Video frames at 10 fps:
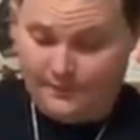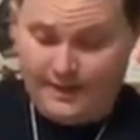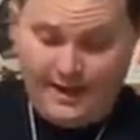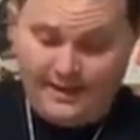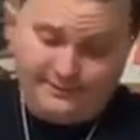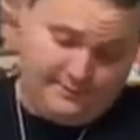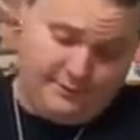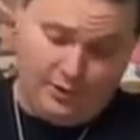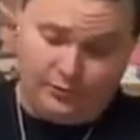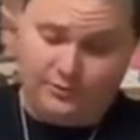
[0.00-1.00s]
And you
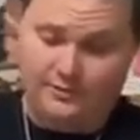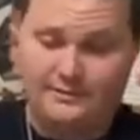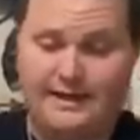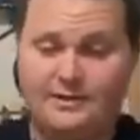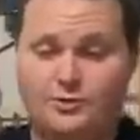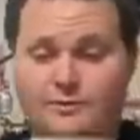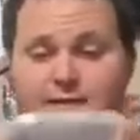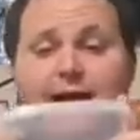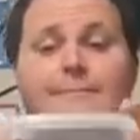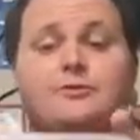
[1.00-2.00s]
know, sometimes you
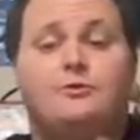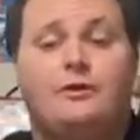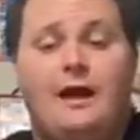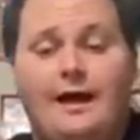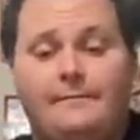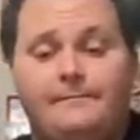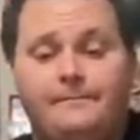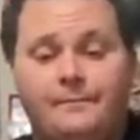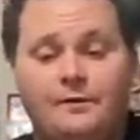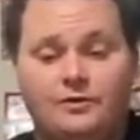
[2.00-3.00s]
adapt to a lot.
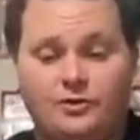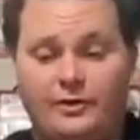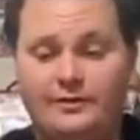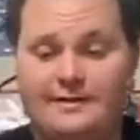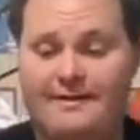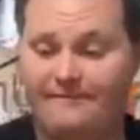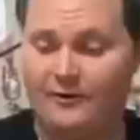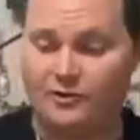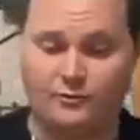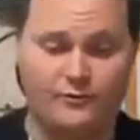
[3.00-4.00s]
So there's that
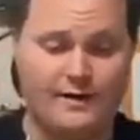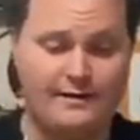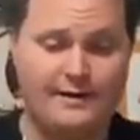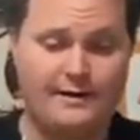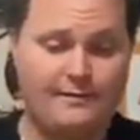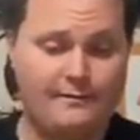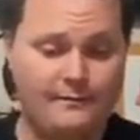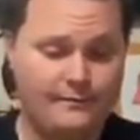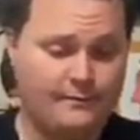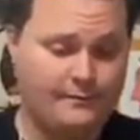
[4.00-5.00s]
first one right there.
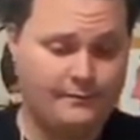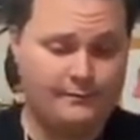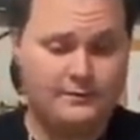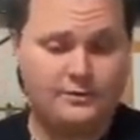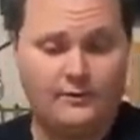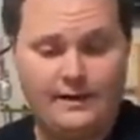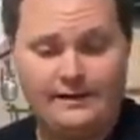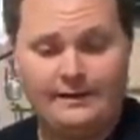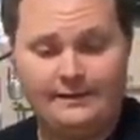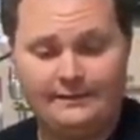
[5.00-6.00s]
Let's go ahead
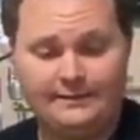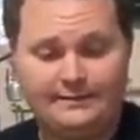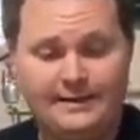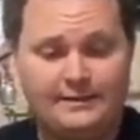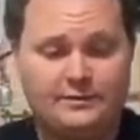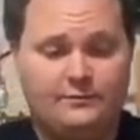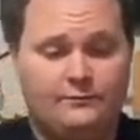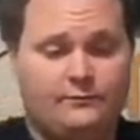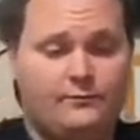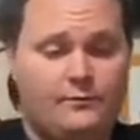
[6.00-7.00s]
and get this next
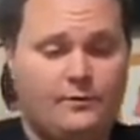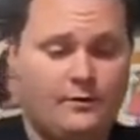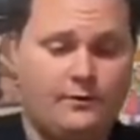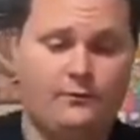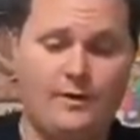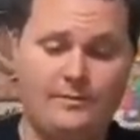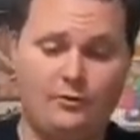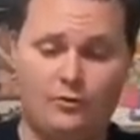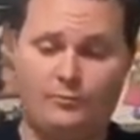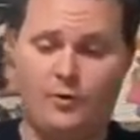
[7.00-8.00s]
ramen
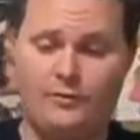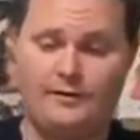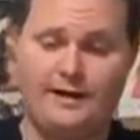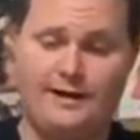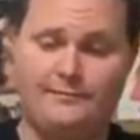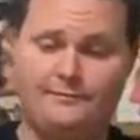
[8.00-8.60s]
noodle broken down.